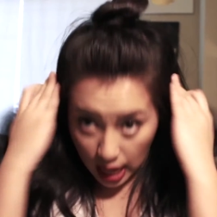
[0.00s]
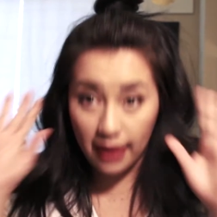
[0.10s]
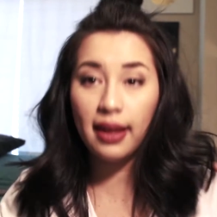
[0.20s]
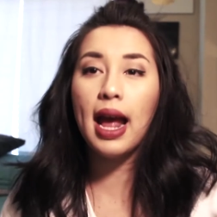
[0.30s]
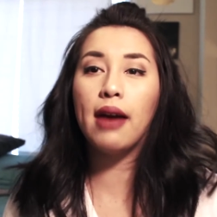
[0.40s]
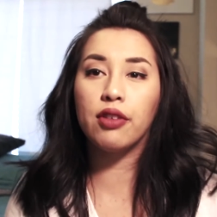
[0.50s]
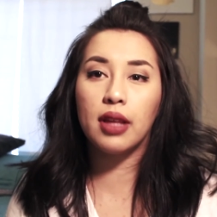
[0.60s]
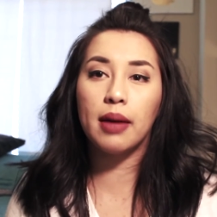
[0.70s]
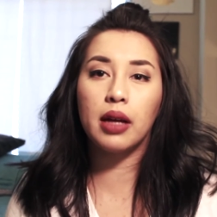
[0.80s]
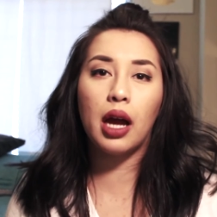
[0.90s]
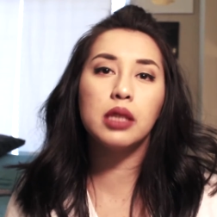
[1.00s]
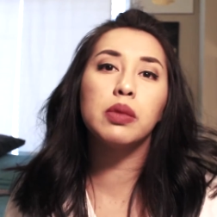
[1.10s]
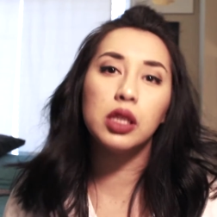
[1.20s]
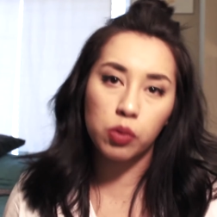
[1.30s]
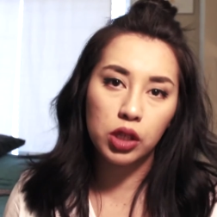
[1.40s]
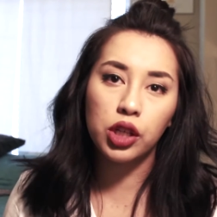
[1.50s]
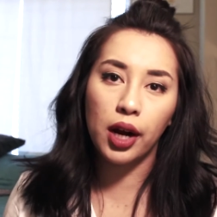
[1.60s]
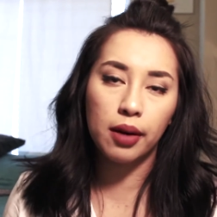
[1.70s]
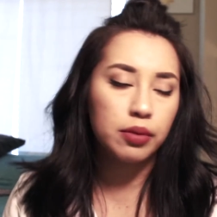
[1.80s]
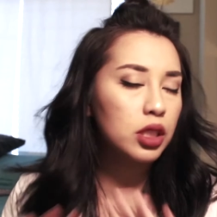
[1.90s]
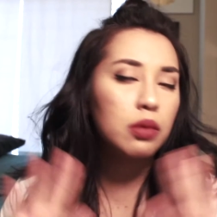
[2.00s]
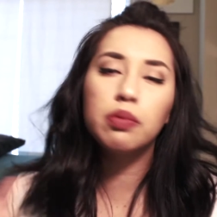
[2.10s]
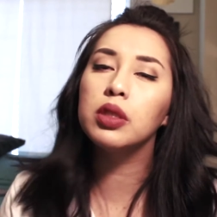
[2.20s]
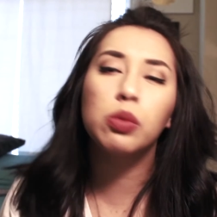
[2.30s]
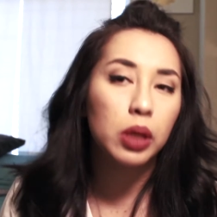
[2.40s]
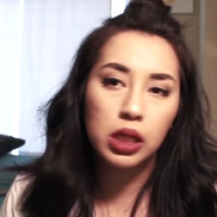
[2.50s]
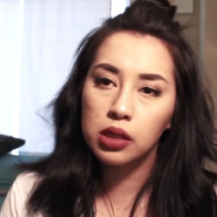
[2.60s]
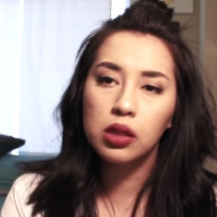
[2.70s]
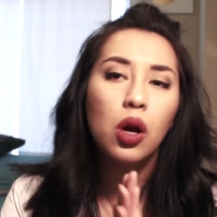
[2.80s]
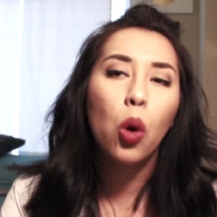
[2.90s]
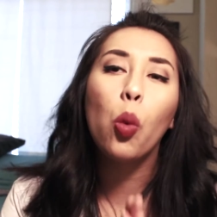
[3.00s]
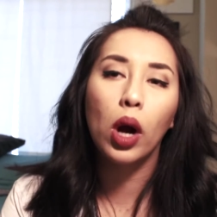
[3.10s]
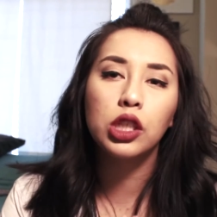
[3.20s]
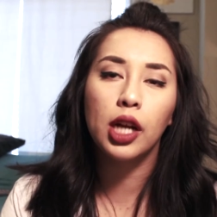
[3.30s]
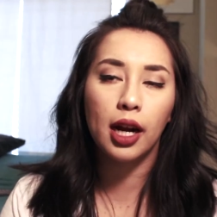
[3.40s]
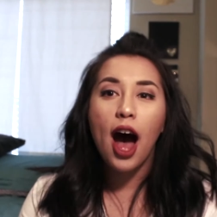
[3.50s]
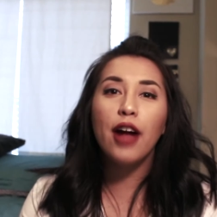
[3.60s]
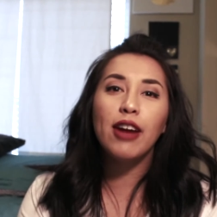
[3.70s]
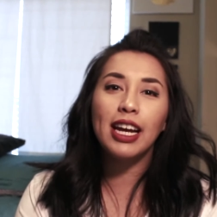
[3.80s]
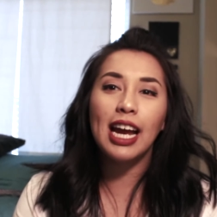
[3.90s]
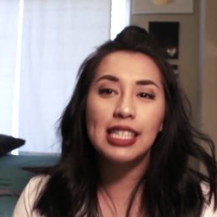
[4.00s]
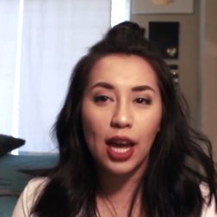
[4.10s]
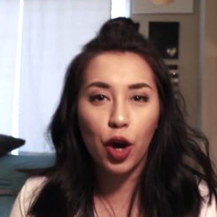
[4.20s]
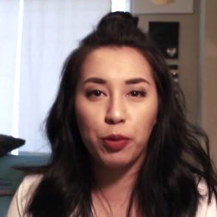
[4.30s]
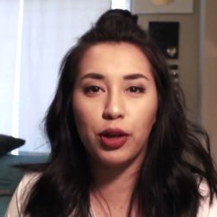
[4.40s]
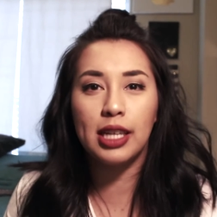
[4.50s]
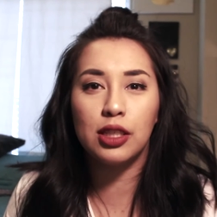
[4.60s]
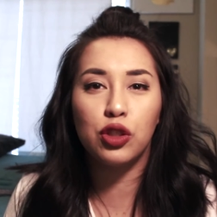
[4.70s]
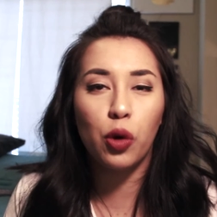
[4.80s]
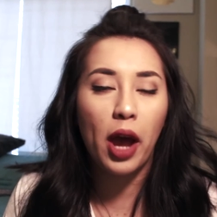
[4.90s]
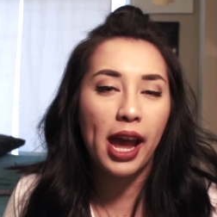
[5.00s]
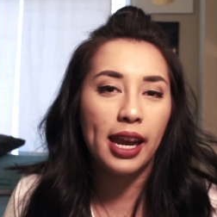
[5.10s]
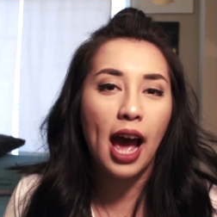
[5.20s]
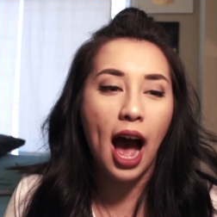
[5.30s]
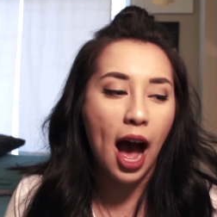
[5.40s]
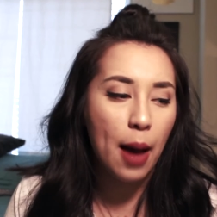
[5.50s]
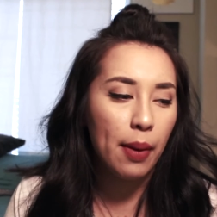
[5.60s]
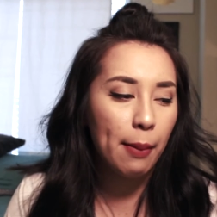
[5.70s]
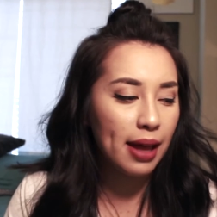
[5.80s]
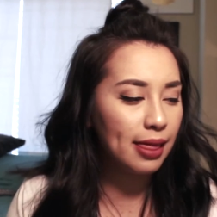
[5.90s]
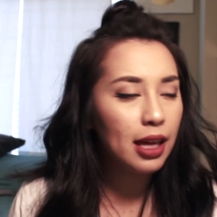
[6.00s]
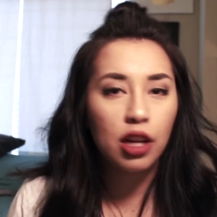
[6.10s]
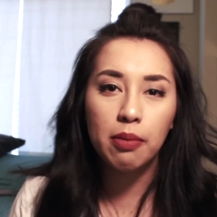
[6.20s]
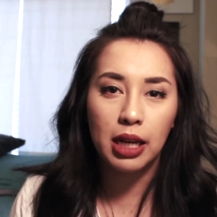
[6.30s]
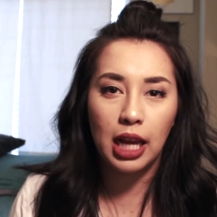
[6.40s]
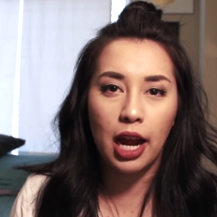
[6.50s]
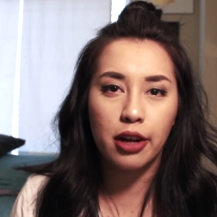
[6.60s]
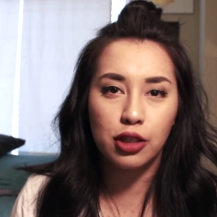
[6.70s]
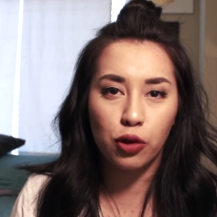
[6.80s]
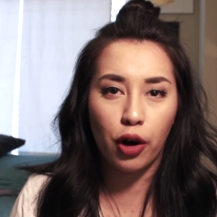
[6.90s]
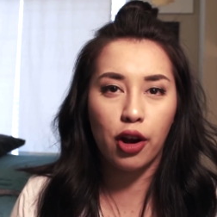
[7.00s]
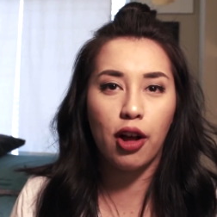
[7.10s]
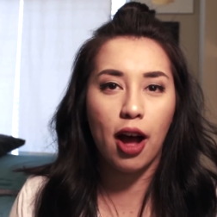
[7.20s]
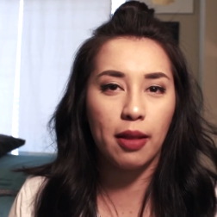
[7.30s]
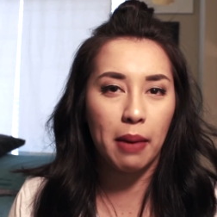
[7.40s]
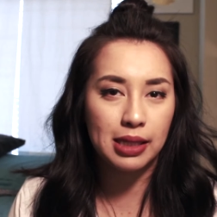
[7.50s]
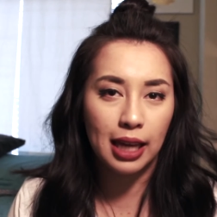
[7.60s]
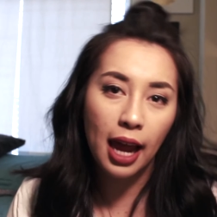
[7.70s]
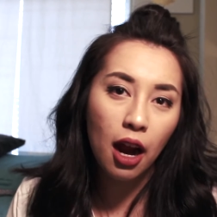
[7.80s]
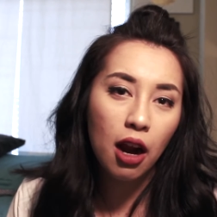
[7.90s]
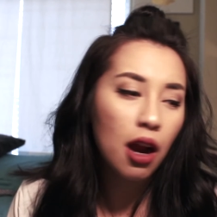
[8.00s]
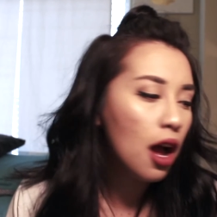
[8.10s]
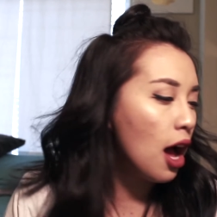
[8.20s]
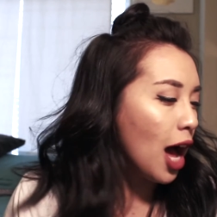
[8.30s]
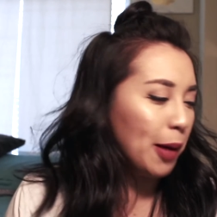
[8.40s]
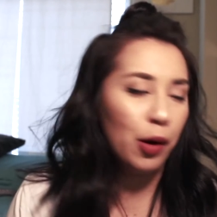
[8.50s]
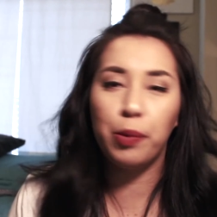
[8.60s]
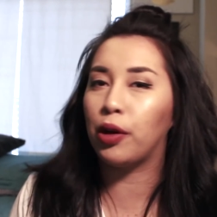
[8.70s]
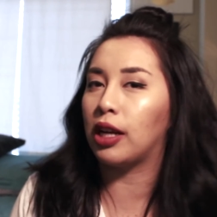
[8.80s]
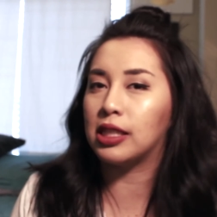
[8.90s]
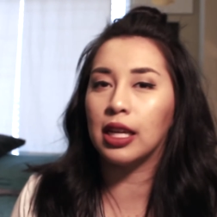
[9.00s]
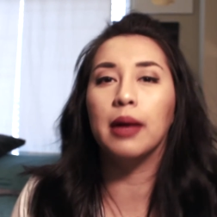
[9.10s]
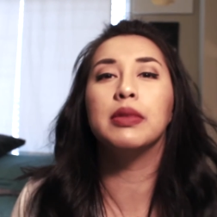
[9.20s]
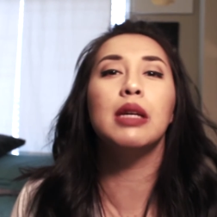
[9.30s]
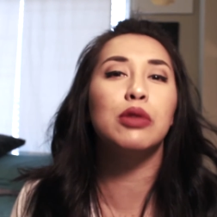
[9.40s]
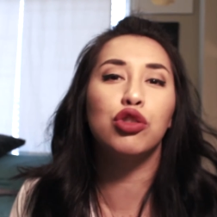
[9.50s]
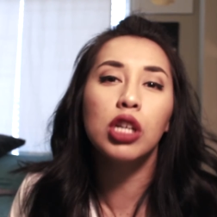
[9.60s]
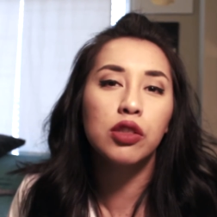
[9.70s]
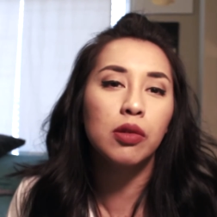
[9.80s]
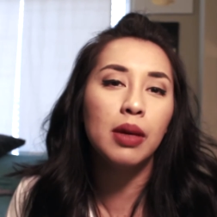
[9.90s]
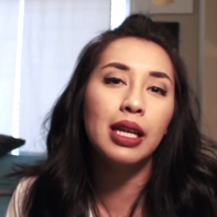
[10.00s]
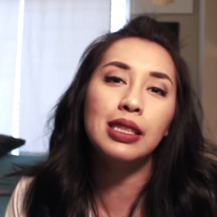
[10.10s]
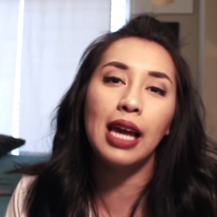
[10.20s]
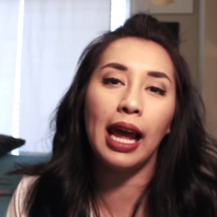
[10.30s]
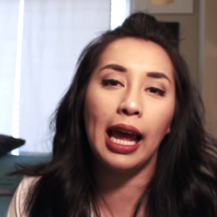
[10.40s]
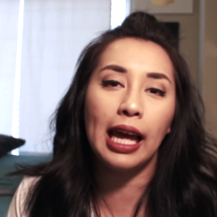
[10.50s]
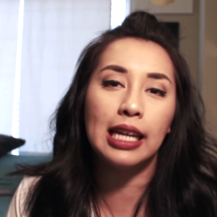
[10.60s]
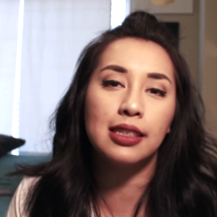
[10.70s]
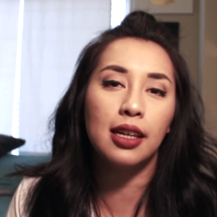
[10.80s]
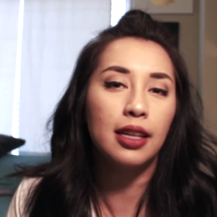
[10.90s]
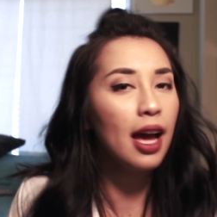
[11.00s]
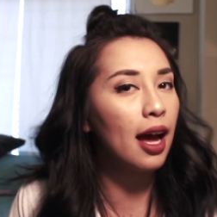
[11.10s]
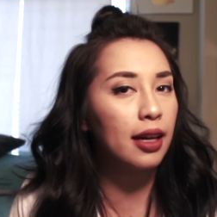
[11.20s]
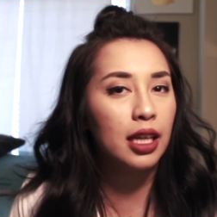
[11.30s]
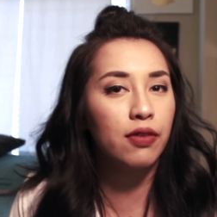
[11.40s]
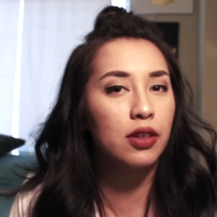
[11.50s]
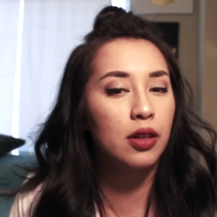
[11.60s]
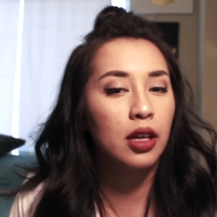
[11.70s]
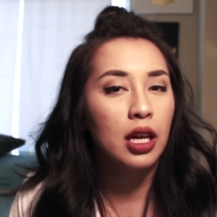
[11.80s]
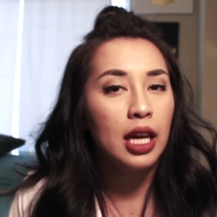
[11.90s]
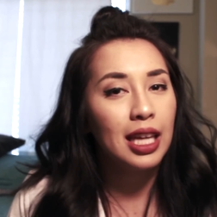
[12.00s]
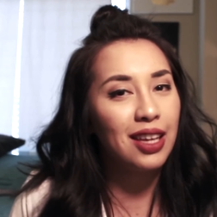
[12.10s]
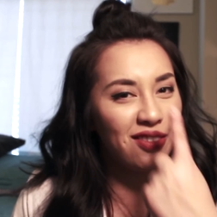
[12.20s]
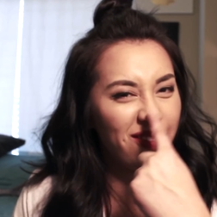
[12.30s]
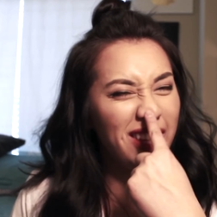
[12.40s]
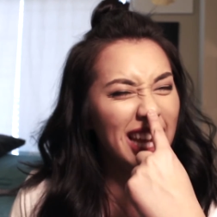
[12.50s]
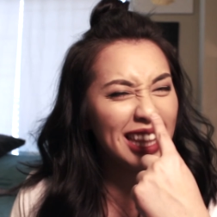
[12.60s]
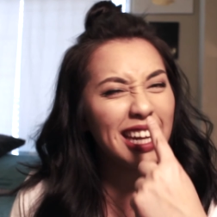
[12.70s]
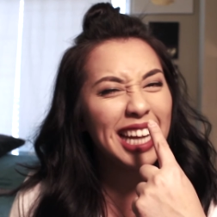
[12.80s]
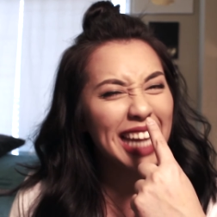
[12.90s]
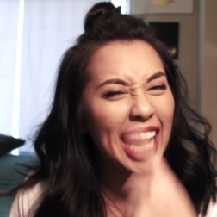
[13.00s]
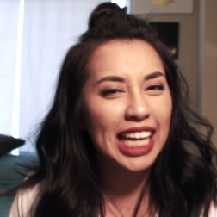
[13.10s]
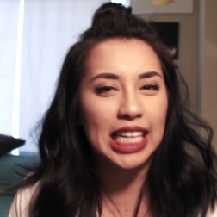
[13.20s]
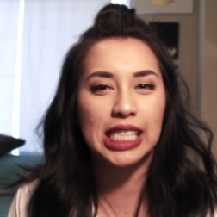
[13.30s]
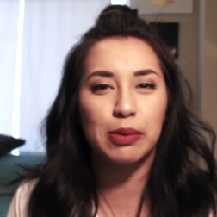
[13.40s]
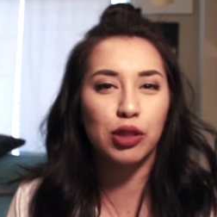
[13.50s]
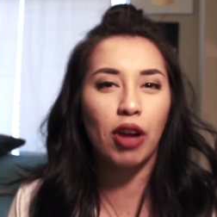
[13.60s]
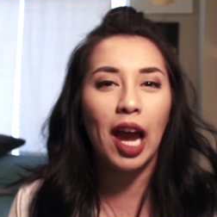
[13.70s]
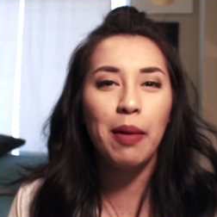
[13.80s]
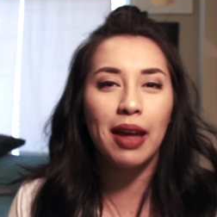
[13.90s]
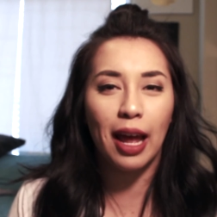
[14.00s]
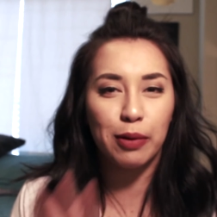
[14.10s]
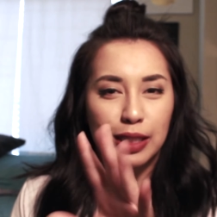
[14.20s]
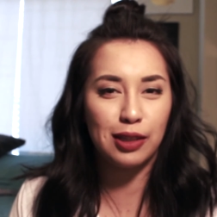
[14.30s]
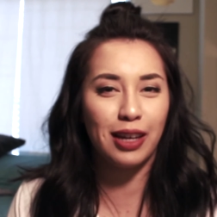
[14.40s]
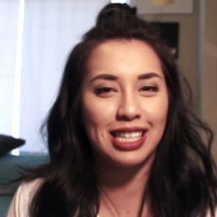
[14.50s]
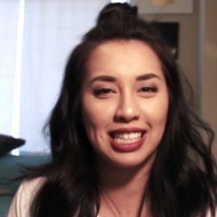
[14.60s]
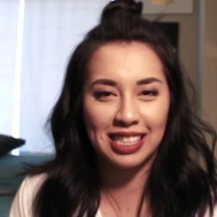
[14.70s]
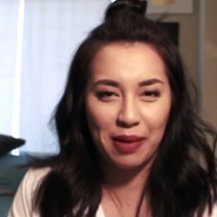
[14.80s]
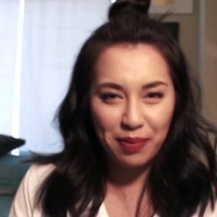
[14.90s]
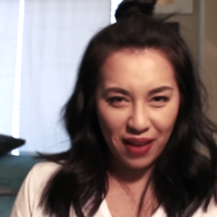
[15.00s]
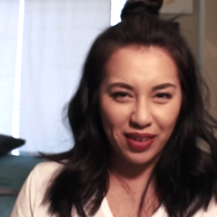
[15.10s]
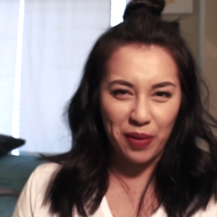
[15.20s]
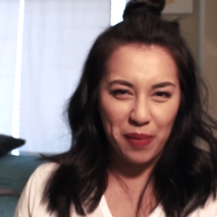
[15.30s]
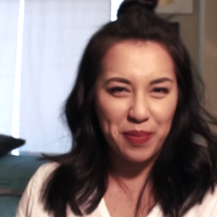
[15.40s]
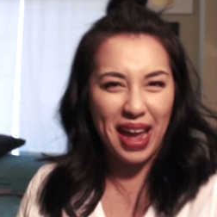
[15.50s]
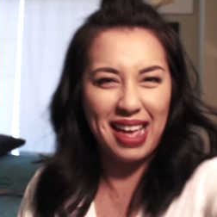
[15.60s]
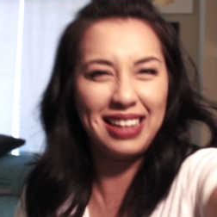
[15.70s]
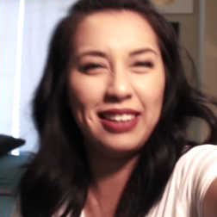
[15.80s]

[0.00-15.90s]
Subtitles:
And then after that, guys, please wash your hair. Just please wash your hair. Alright guys, I hope you guys enjoyed my little mini hair tutorial on messy hair. Hope you got some tips and tricks from it. And yeah, give me a little like and a subscribe, and I will see you guys next time. Have a good one. Bye.